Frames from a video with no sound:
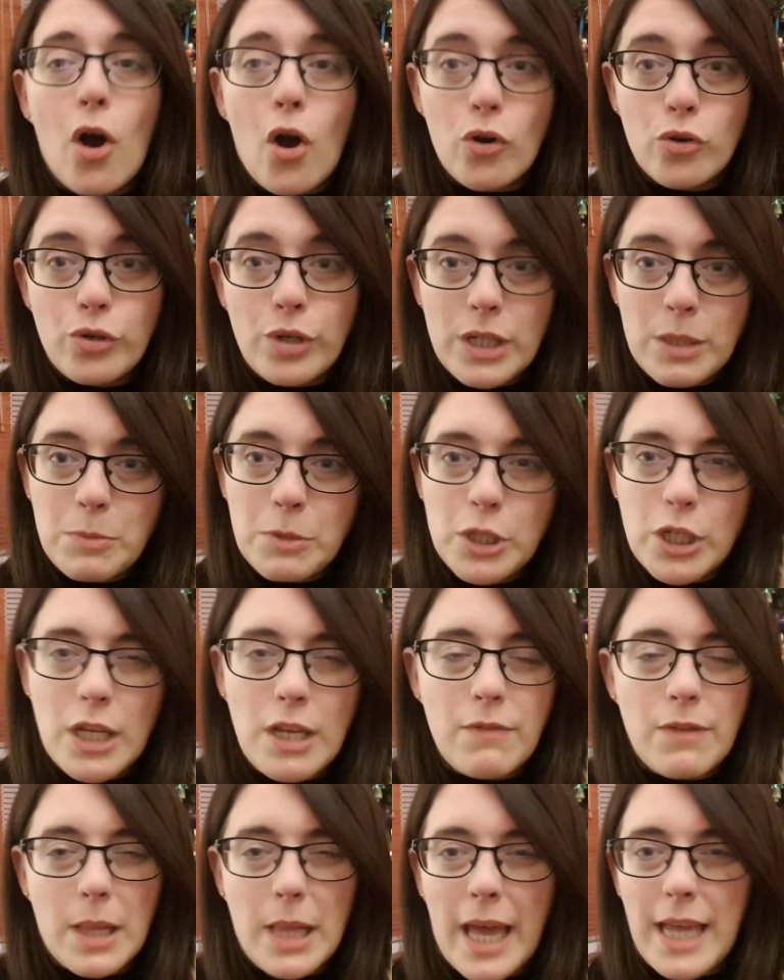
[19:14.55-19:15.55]
on Christmas
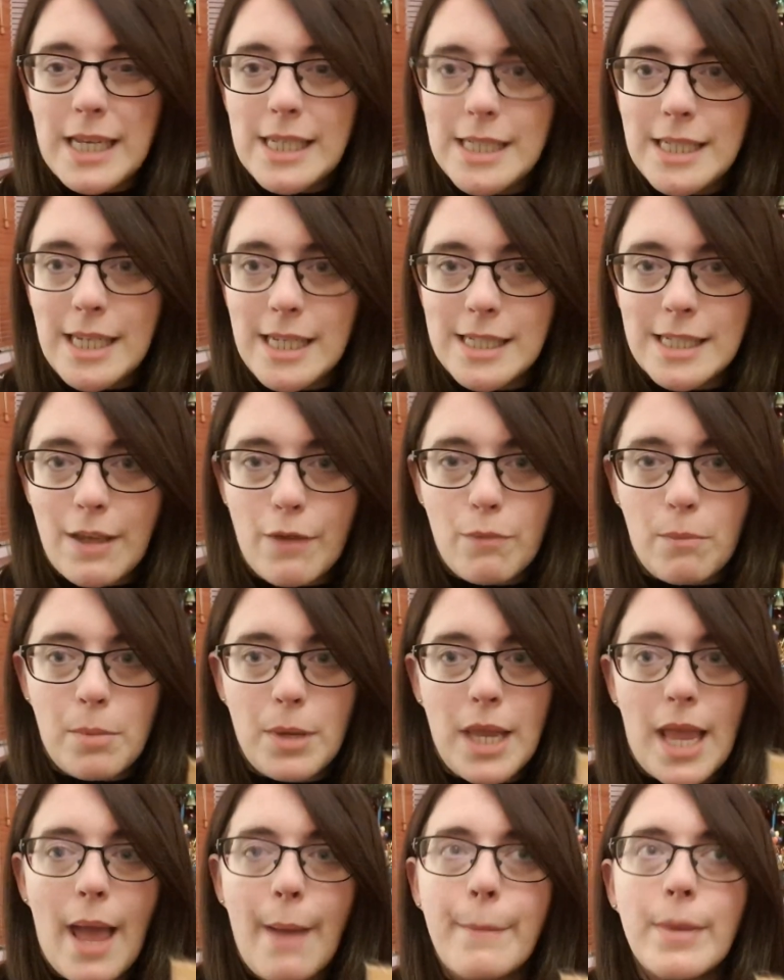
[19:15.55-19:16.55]
Eve at like
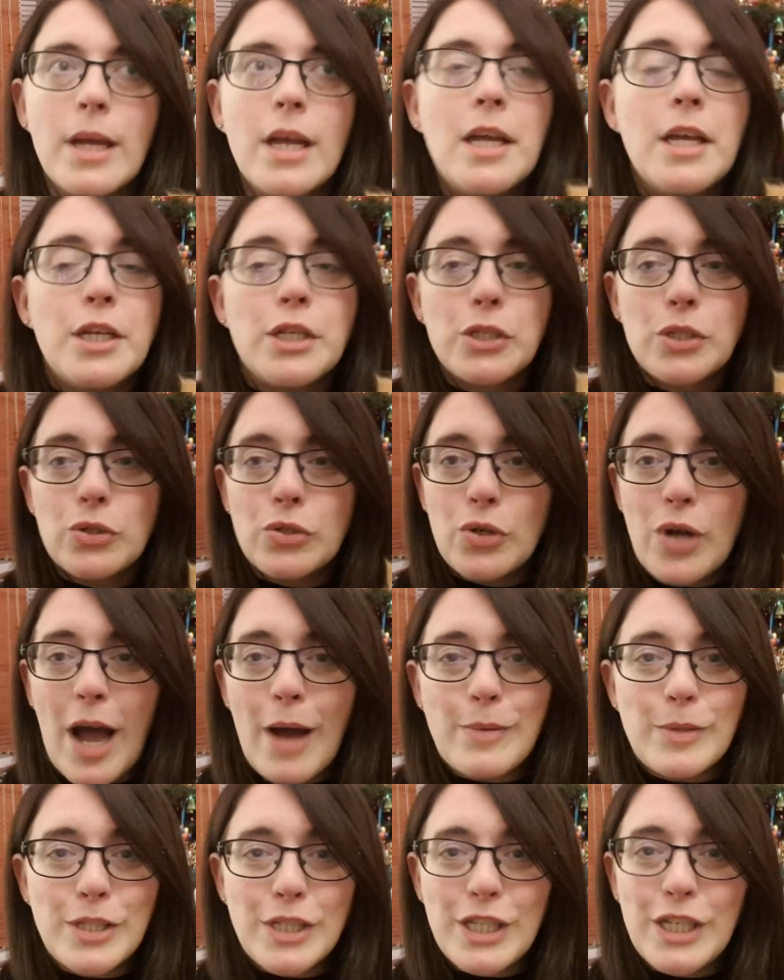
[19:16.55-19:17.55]
6-7 p.m. so
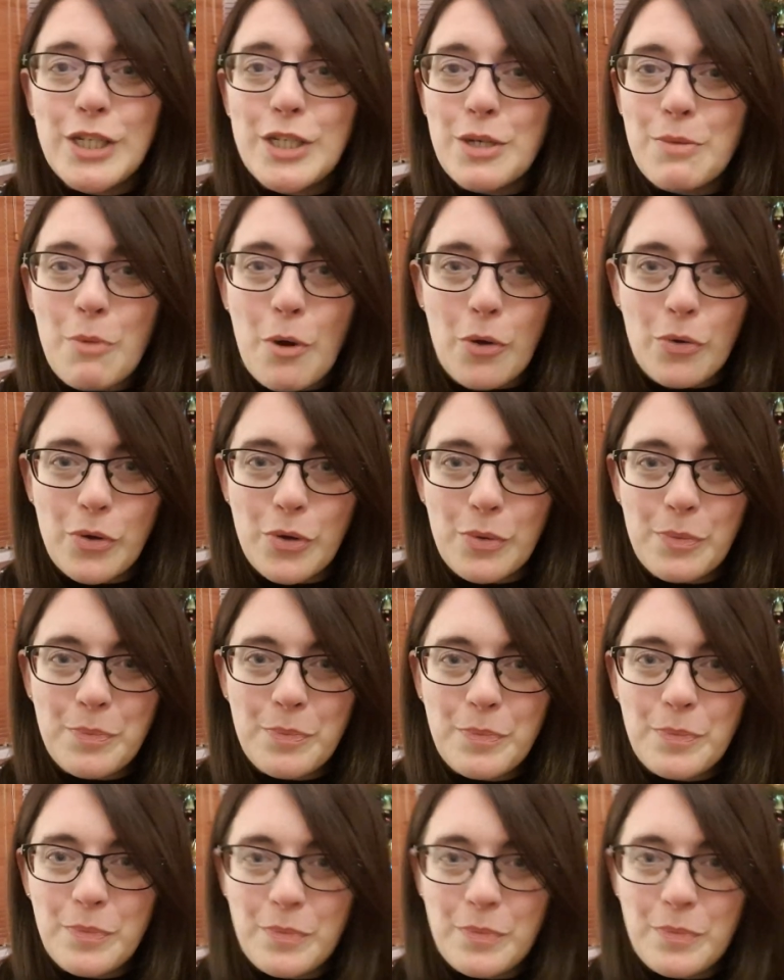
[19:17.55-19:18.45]
I will see you tomorrow.